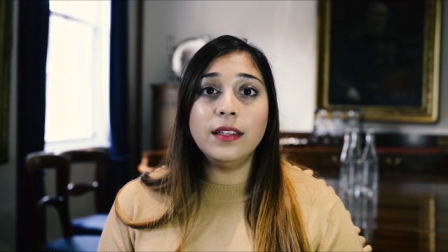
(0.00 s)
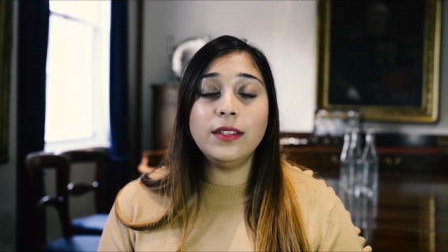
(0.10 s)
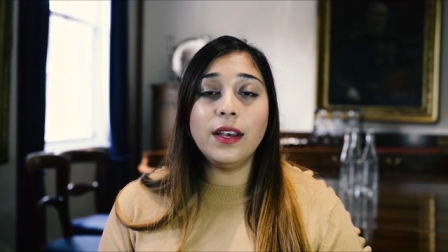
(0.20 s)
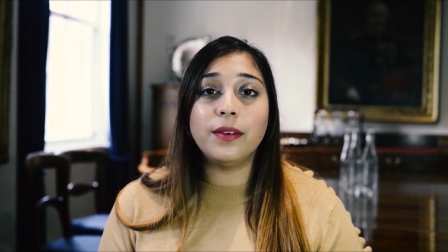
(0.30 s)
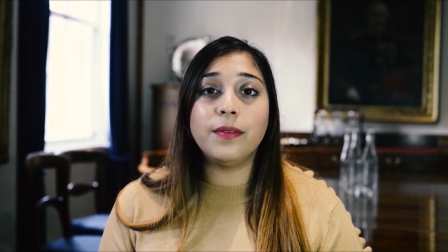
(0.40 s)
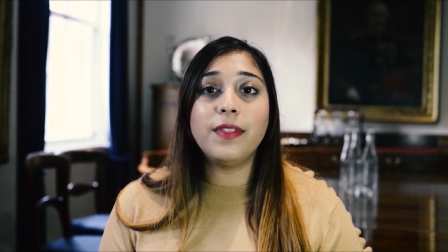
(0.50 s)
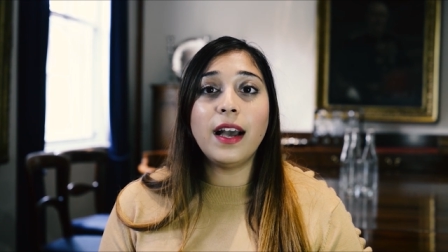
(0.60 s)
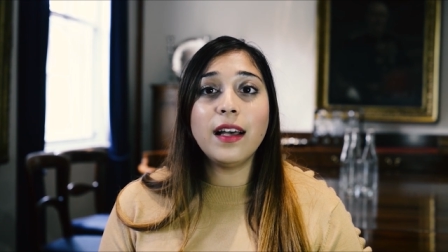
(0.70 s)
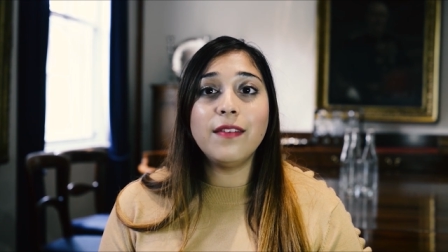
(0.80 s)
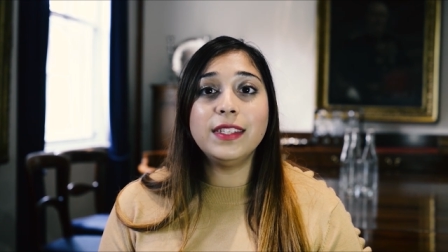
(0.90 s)
So,
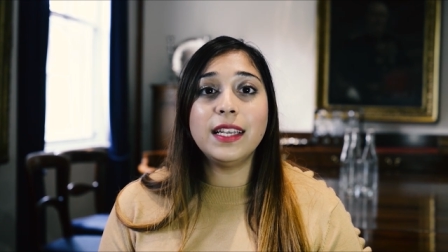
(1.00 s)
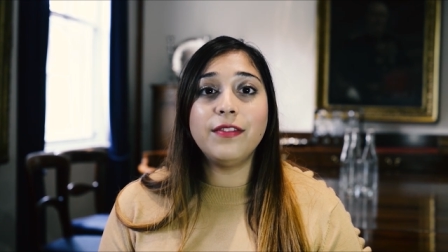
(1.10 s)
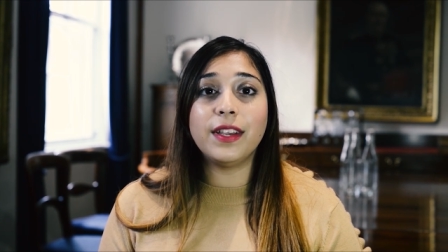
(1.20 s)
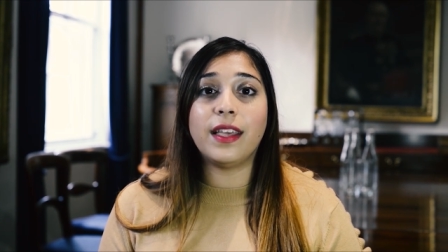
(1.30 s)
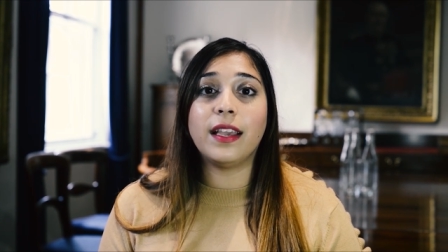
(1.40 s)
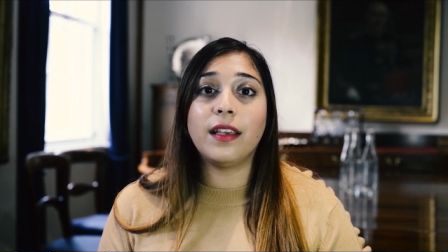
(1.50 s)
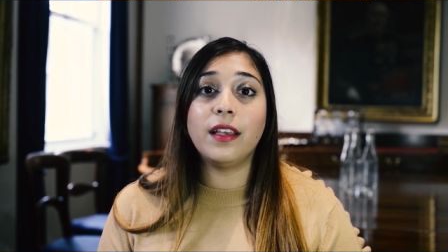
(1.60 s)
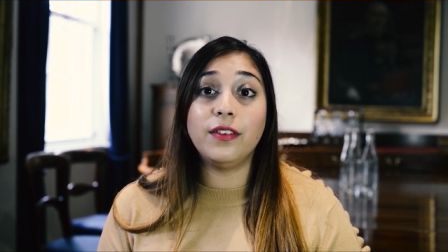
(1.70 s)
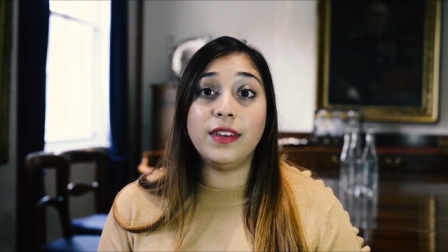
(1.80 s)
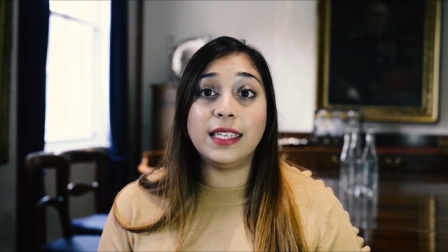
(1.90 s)
that covers everything
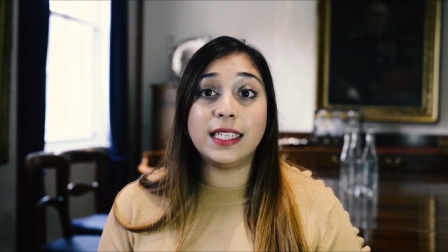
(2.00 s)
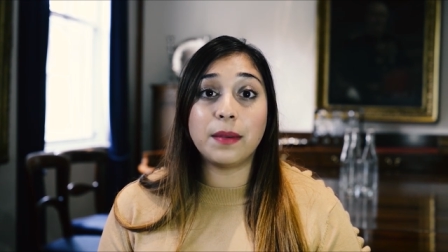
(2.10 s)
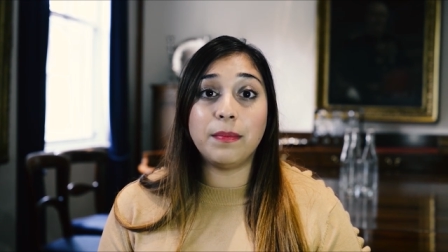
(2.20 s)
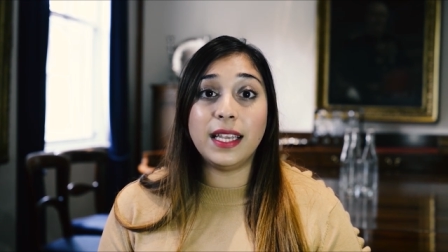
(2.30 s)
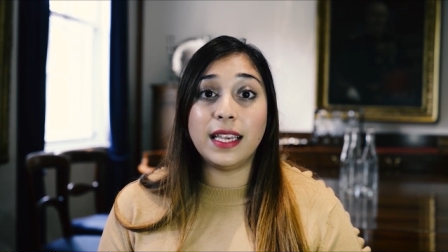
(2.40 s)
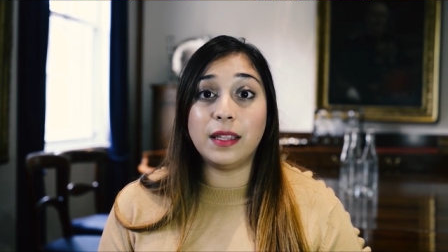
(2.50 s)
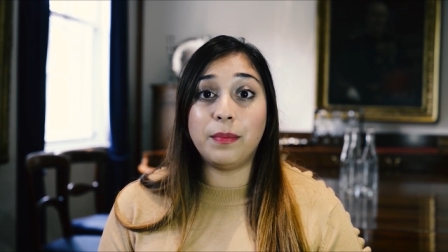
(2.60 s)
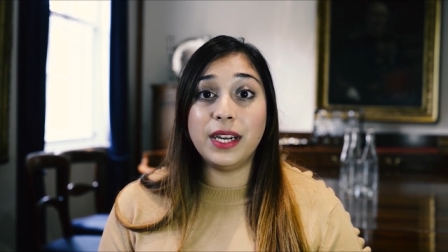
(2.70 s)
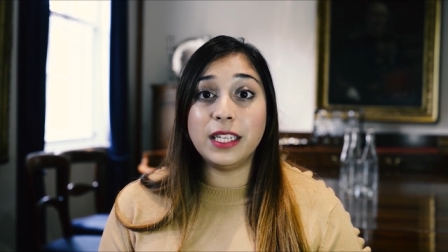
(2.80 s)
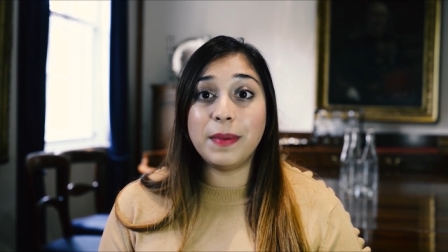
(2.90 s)
you need to complete in the
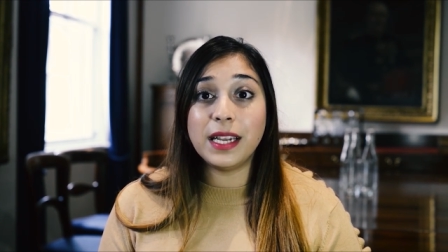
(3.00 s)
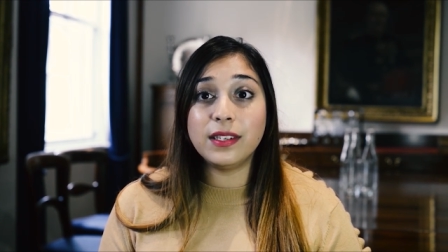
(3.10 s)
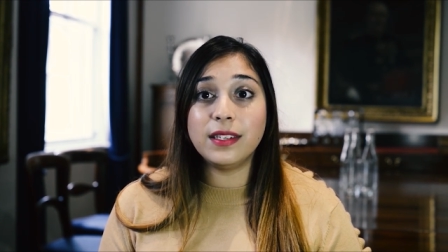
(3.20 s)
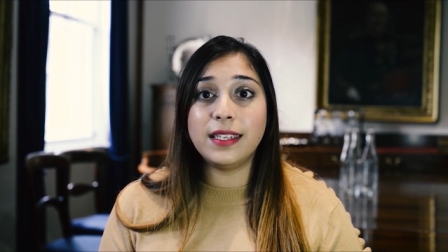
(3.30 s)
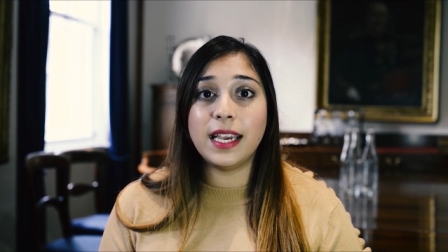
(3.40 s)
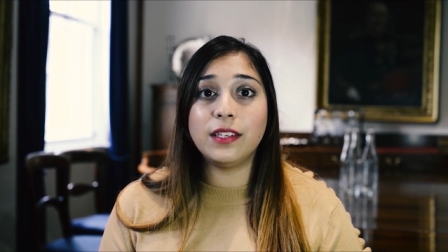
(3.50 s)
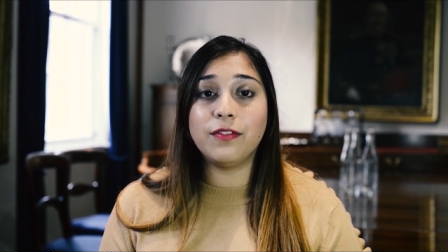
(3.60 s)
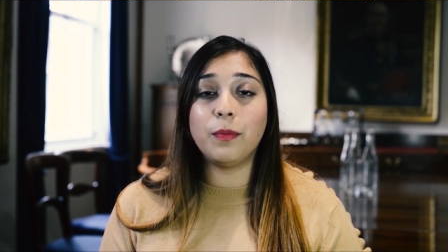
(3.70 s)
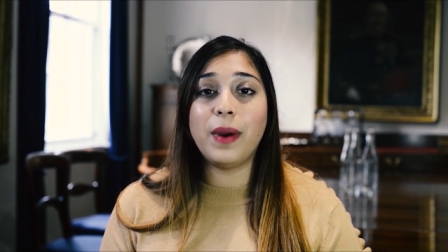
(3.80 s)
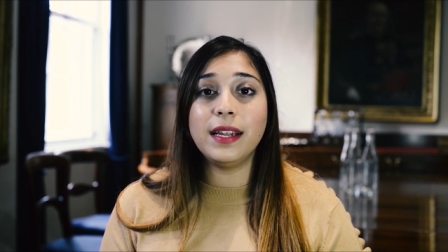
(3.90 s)
pre-inspection stage
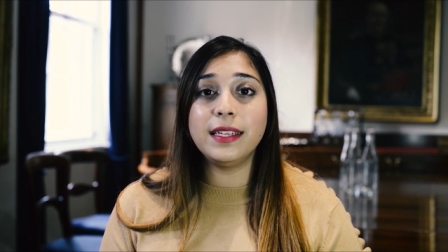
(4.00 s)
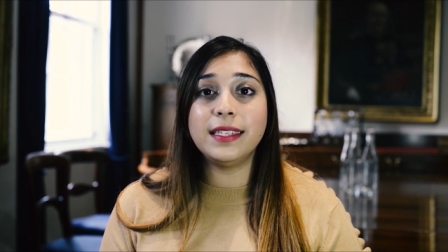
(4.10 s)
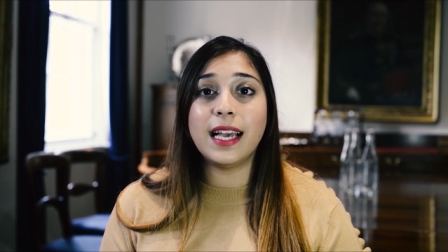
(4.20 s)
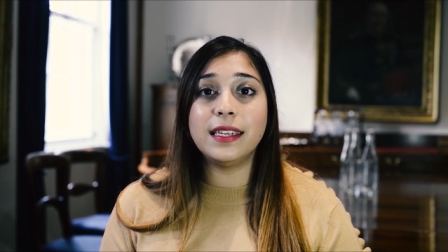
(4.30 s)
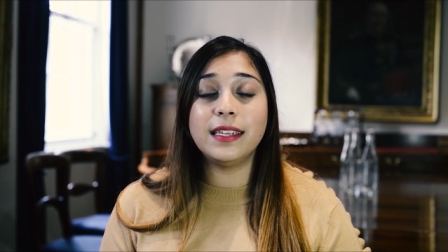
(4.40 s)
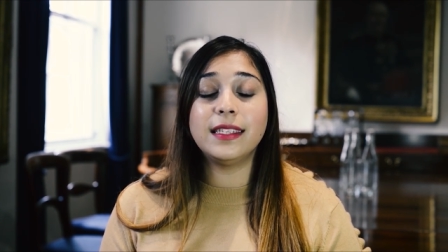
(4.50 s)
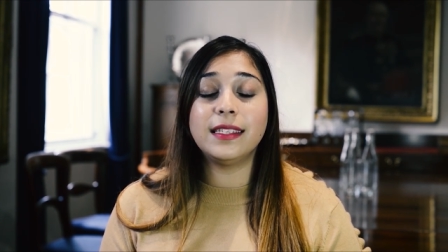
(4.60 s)
of your practice standards